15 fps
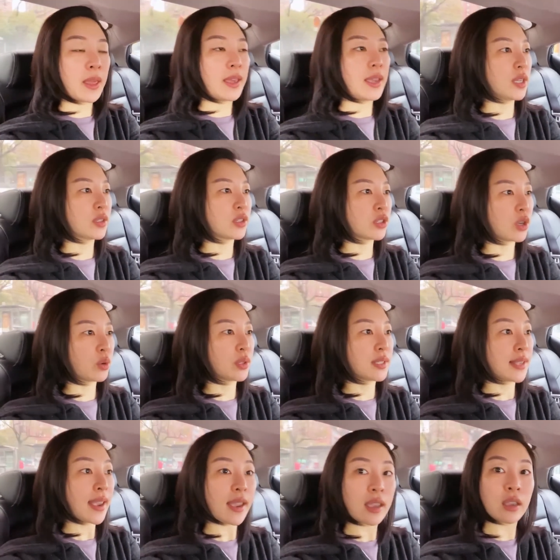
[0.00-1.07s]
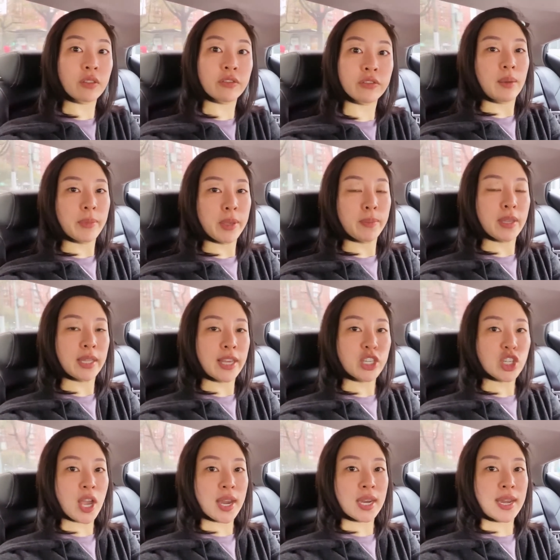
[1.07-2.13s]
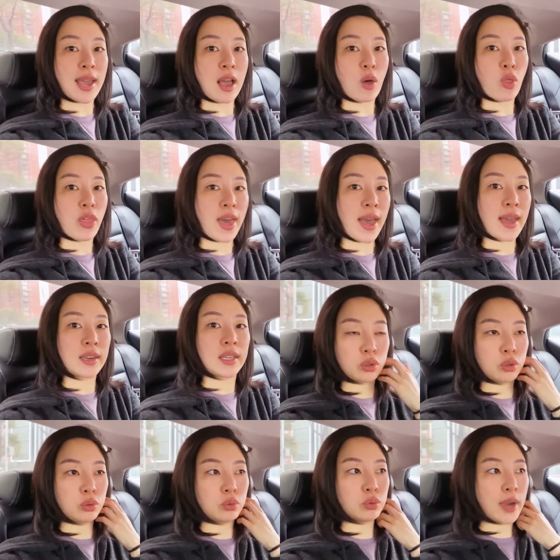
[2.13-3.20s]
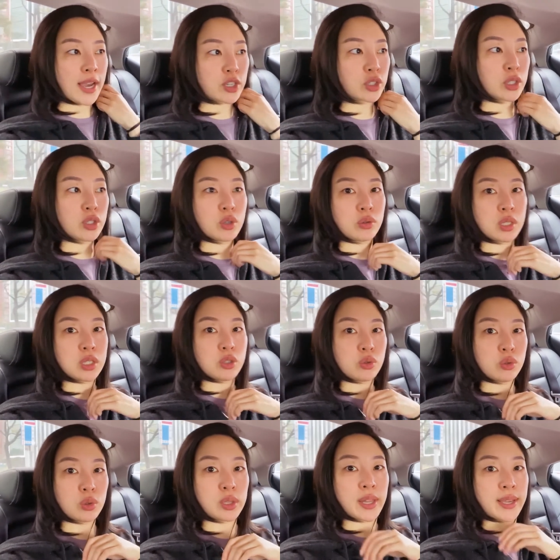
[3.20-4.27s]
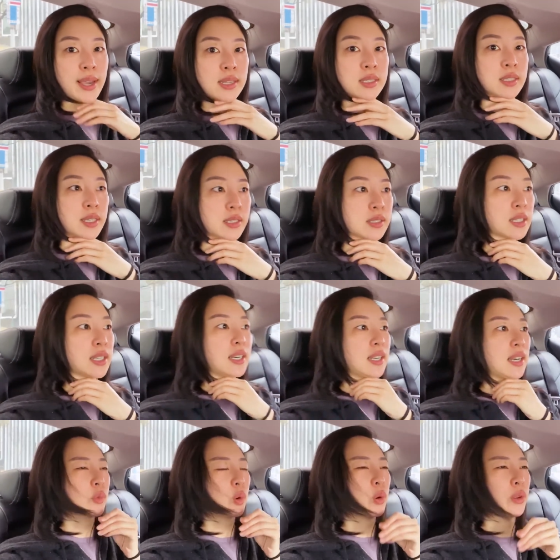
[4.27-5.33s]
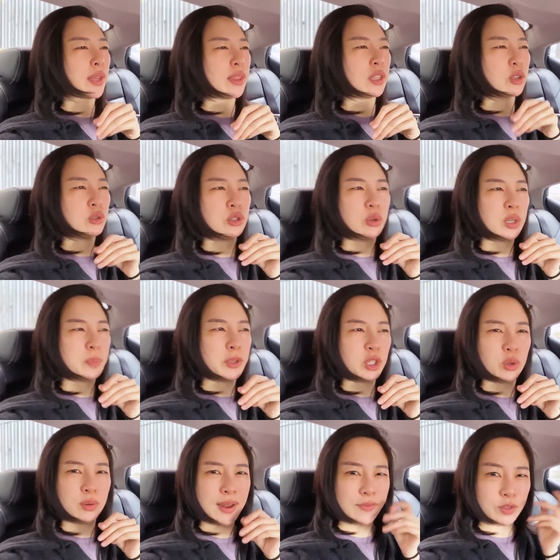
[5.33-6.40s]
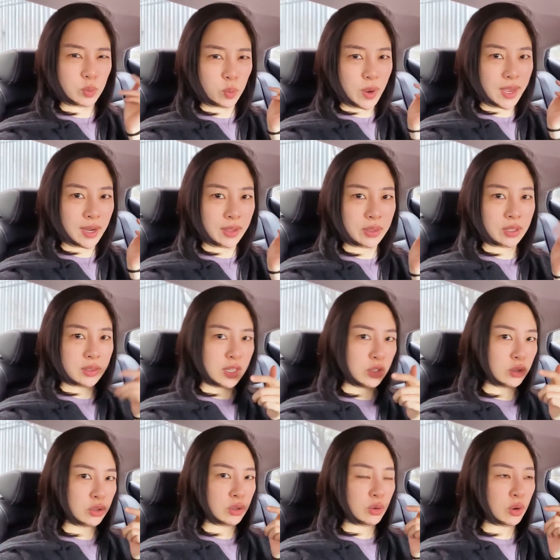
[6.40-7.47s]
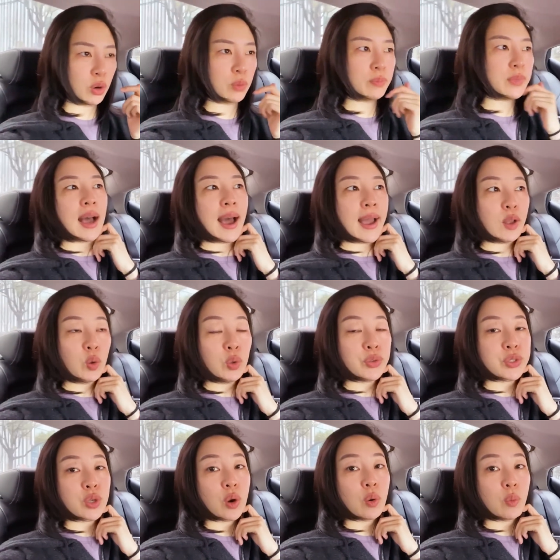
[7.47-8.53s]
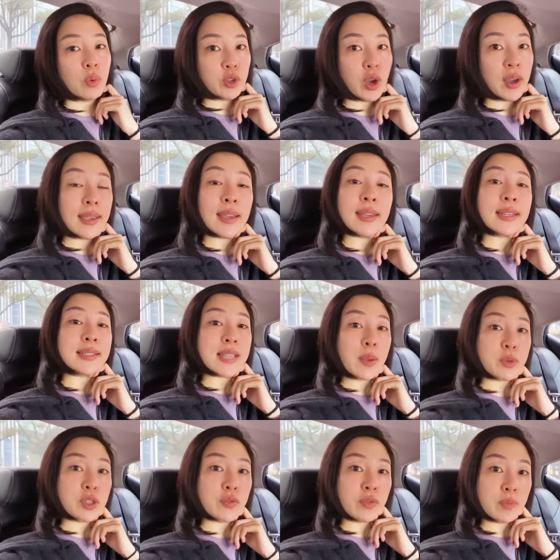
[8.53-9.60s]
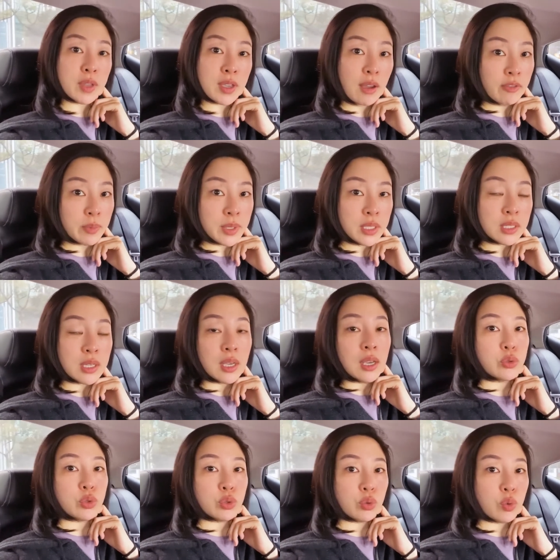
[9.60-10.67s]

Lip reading: it's so safe in mainland China now that you actually don't need to do a nucleic acid test. Or I think you do it, but you don't have to wait. I think then you can go home. I also got an exemption from the government to